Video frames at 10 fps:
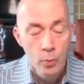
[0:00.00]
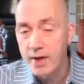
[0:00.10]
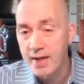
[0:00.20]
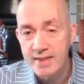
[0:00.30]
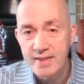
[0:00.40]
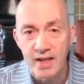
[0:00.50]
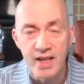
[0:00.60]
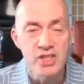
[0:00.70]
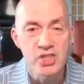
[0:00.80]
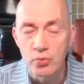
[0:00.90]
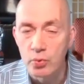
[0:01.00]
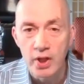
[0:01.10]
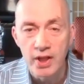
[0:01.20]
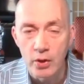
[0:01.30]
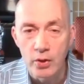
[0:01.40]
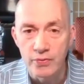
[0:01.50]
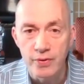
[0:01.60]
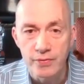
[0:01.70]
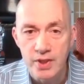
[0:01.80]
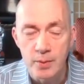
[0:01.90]
What can I tell you? Is it really only
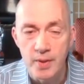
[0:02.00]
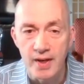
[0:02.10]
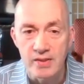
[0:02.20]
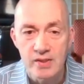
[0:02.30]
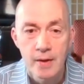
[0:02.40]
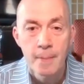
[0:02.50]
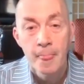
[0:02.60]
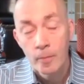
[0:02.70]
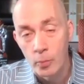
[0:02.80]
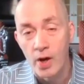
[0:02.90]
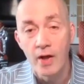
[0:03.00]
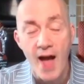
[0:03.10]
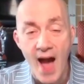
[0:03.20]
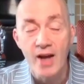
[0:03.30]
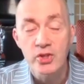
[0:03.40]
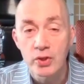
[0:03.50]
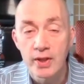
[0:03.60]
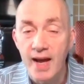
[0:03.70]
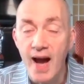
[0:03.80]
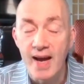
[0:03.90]
15 minutes? Well,
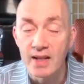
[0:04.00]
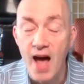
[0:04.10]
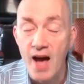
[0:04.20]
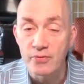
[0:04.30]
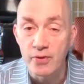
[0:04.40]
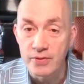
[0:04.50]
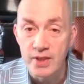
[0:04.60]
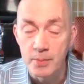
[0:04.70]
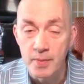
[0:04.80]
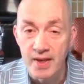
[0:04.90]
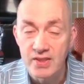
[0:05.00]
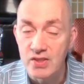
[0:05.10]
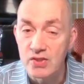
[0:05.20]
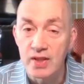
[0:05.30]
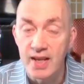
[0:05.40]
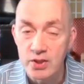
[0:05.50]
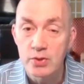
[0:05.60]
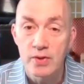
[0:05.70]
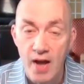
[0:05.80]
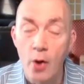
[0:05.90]
actually, I allot 15 minutes. It's,
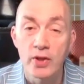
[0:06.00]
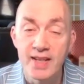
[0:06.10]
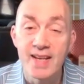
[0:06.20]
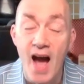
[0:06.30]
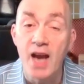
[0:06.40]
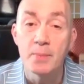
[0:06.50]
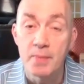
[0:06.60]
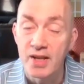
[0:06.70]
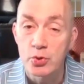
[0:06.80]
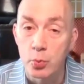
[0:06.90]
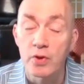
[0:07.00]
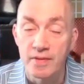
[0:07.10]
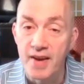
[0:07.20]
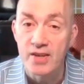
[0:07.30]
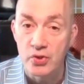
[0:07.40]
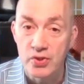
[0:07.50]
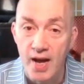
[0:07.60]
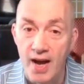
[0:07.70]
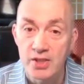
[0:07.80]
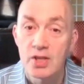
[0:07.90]
it's only nine minutes worth of
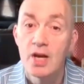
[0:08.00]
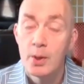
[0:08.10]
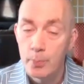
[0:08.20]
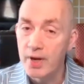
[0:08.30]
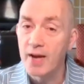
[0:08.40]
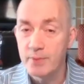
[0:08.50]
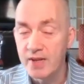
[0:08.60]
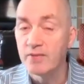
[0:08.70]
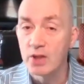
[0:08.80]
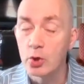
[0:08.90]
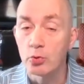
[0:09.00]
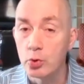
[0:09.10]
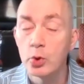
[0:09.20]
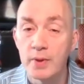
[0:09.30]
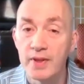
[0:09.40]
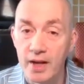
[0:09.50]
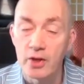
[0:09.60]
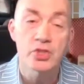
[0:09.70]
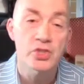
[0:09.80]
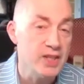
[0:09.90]
exercise, but I give a little room in
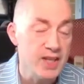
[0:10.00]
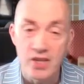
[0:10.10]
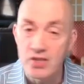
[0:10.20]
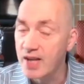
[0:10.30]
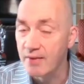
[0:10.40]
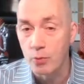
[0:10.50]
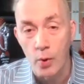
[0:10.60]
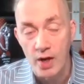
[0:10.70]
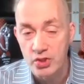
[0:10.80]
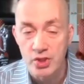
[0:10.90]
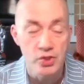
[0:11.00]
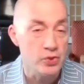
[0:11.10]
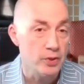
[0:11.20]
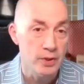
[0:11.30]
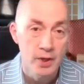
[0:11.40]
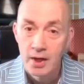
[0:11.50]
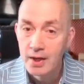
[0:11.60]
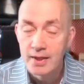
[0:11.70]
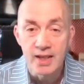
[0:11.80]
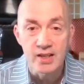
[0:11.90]
there just in case you have questions or
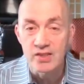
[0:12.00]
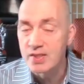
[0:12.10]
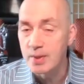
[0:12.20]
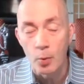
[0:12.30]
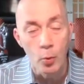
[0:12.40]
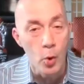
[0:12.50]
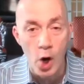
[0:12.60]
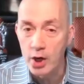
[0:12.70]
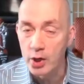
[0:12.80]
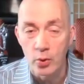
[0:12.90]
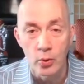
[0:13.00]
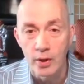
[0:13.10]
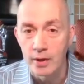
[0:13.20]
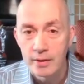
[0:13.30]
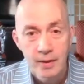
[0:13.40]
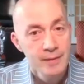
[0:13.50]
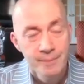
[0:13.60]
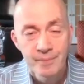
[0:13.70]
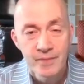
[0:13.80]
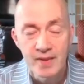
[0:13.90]
need a sip of water or,
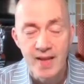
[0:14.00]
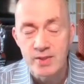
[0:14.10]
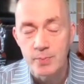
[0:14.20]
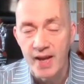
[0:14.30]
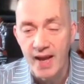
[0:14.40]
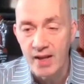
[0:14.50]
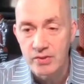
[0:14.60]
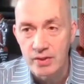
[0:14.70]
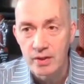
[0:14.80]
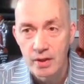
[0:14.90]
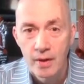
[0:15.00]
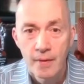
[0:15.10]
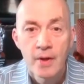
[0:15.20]
then that's my answer.